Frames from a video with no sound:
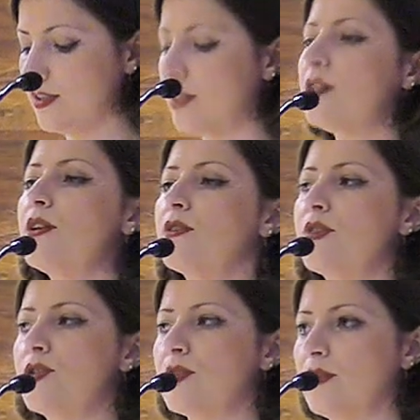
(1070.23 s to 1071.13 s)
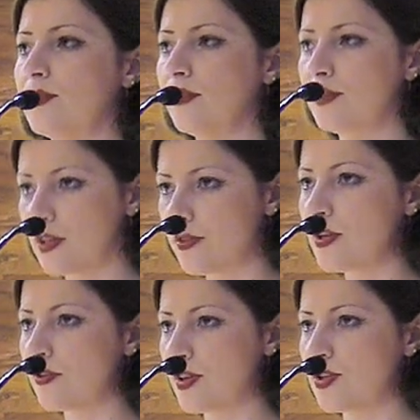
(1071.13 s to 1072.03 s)
than the original,
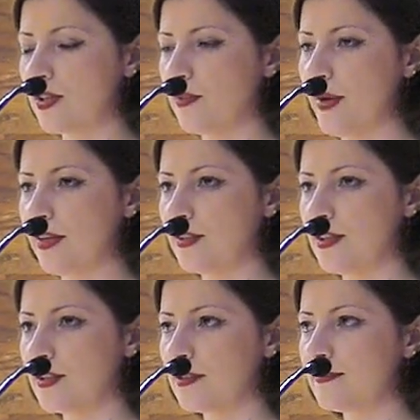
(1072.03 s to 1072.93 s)
the original pantheon.